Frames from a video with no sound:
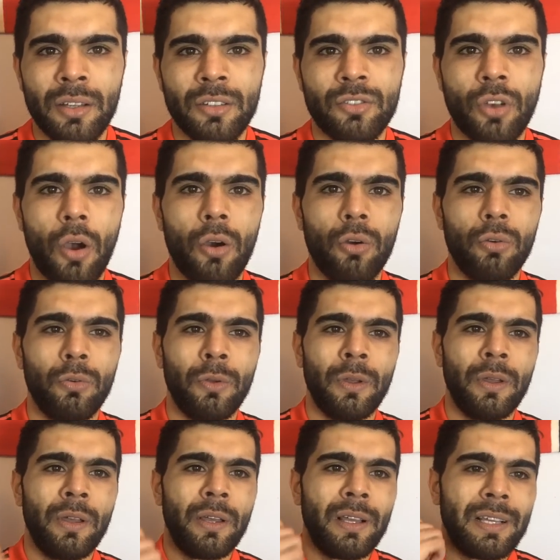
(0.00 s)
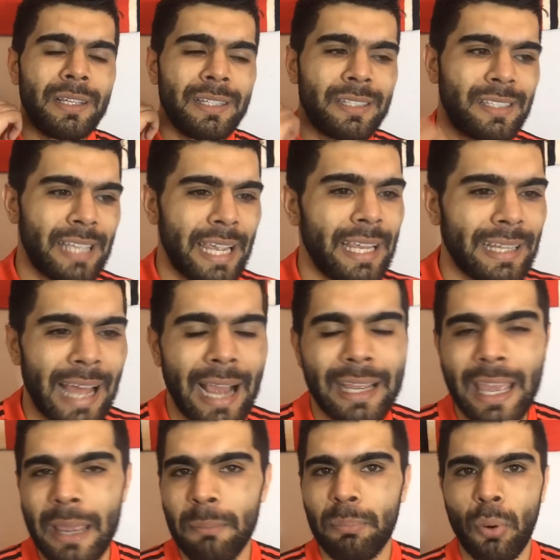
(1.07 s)
So seeing that
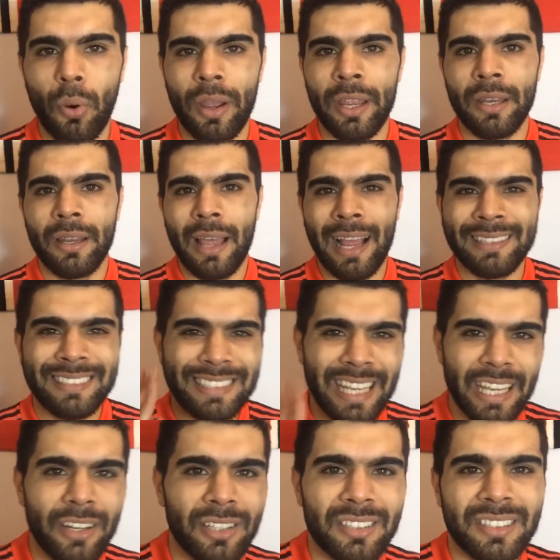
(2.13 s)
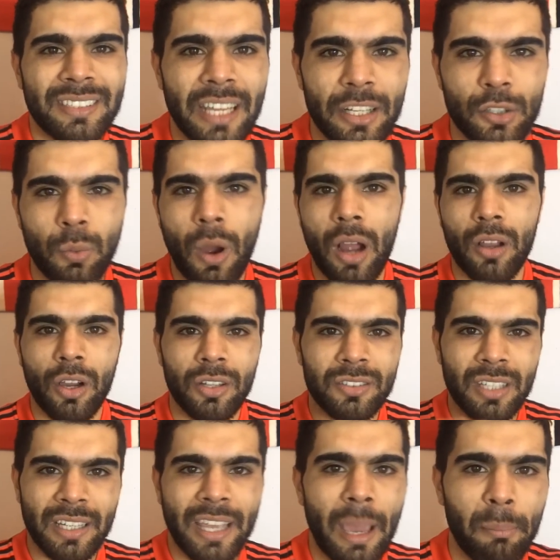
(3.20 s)
getting put in and seeing us stick to our guns
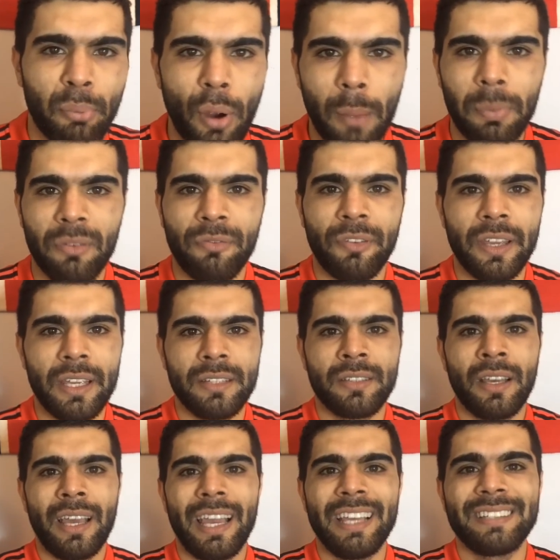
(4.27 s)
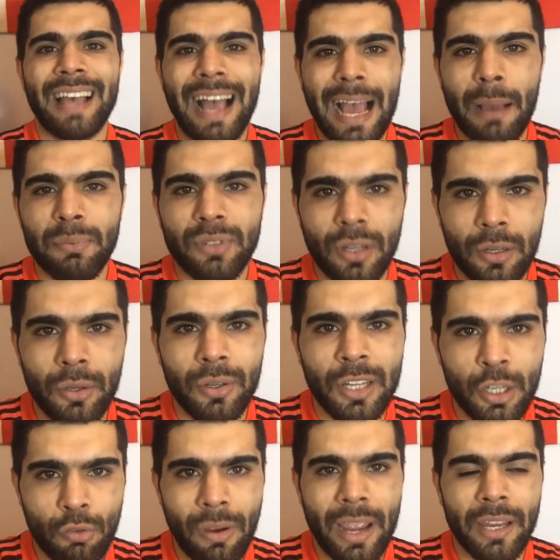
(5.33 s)
and get proper fees is absolutely
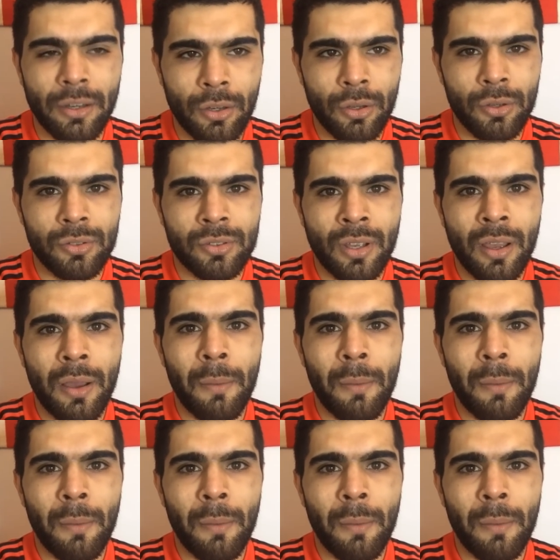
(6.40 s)
great news.